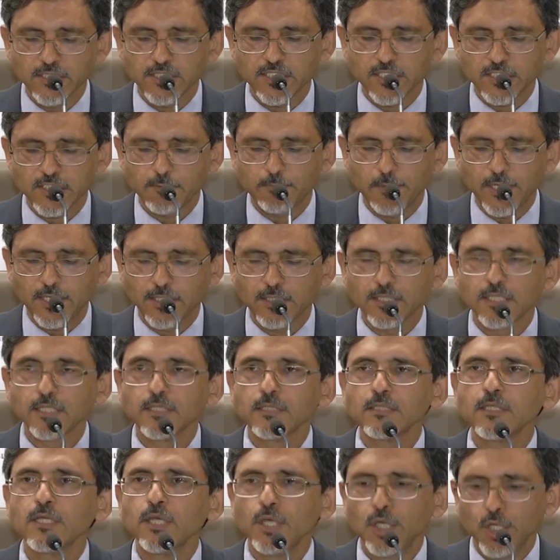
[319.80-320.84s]
is expected
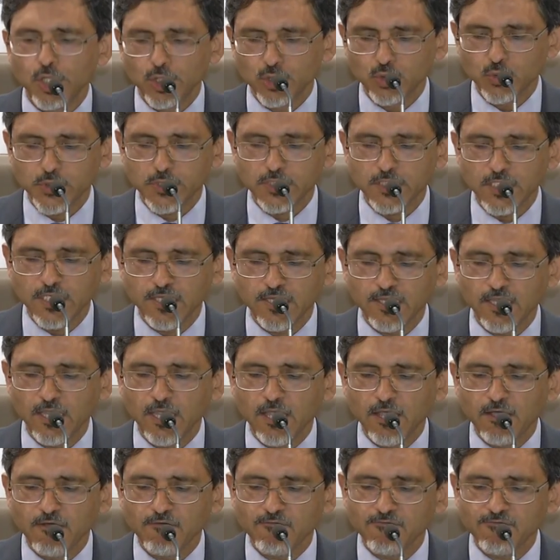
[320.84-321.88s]
to see
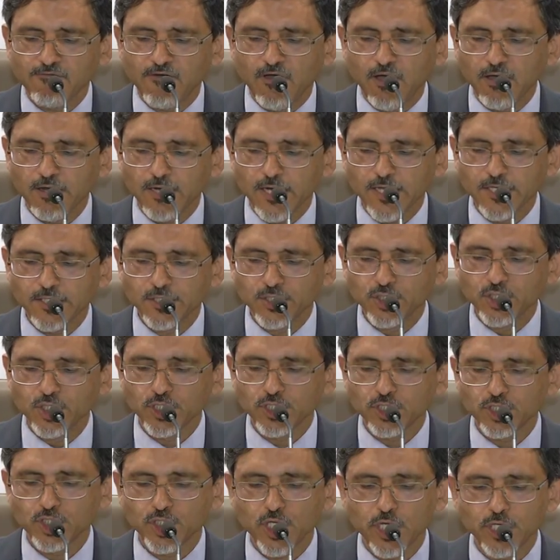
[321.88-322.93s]

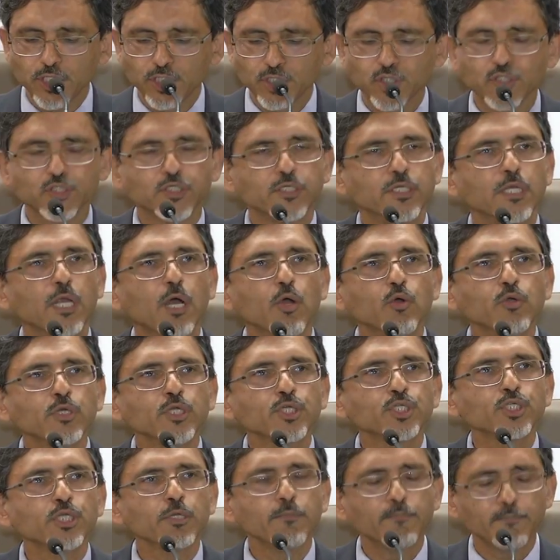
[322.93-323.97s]
far-ranging changes in
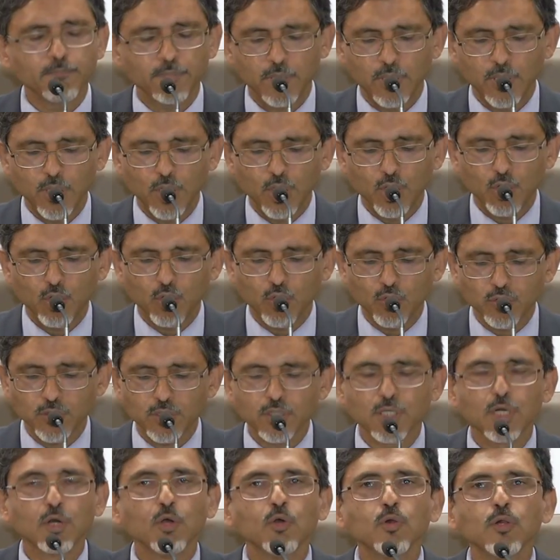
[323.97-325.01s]
ownership,
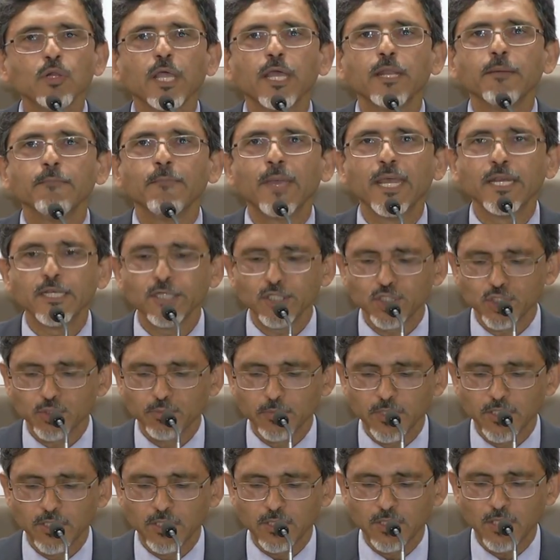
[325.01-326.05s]
control, and
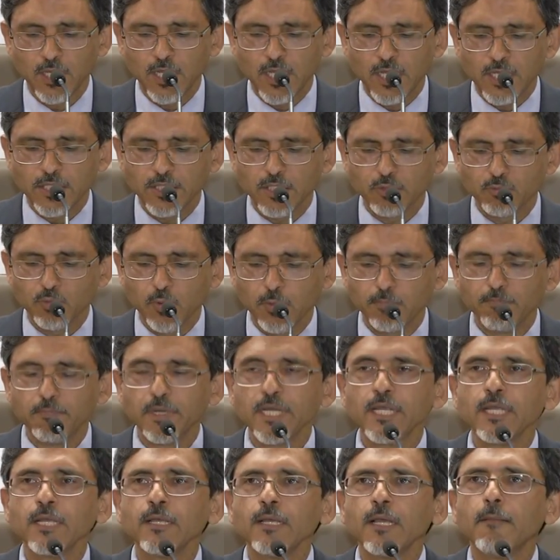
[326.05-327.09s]
management that will
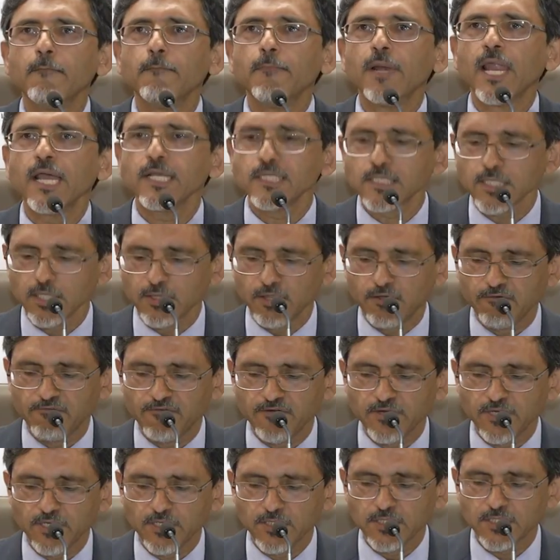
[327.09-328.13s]
bring Black South
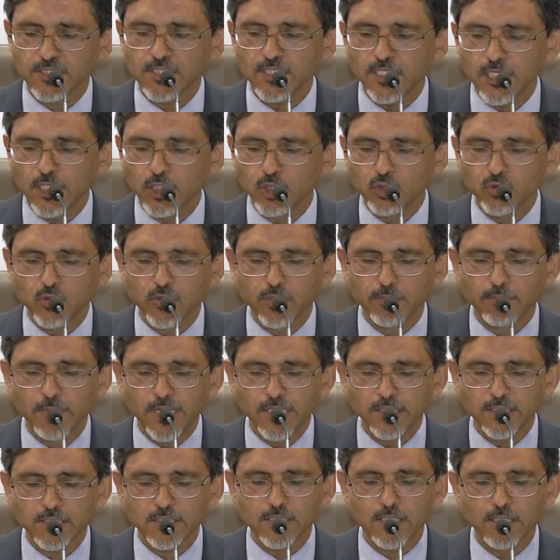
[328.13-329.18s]
Africans into the
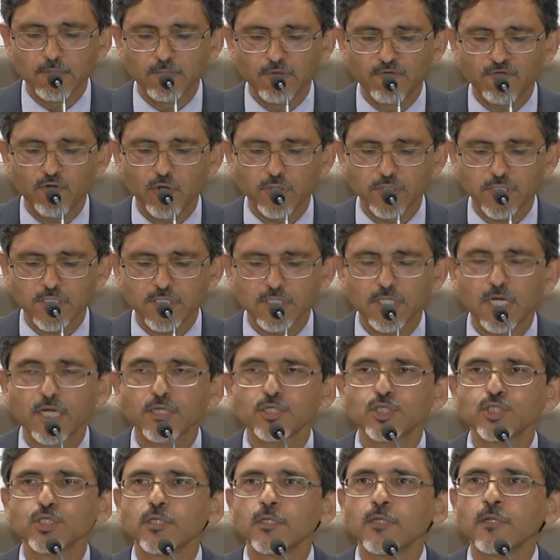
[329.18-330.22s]
mainstream of
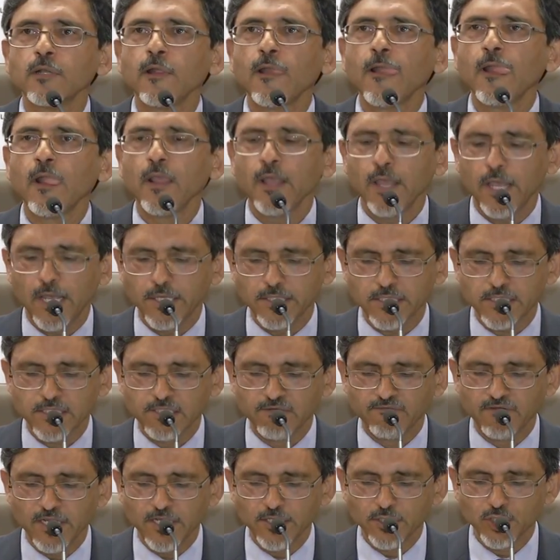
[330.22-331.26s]
construction and
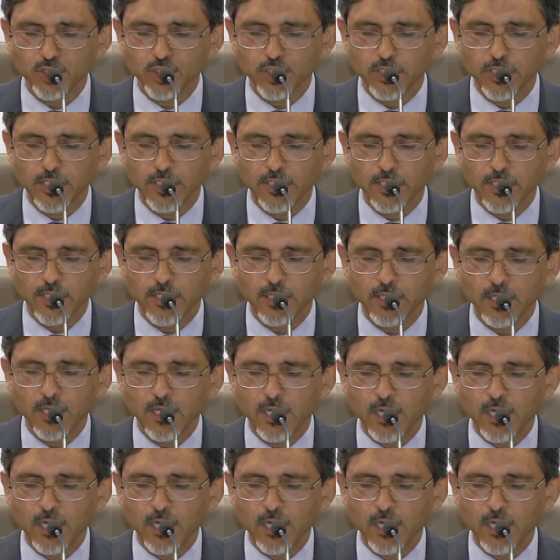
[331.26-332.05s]
civil engineering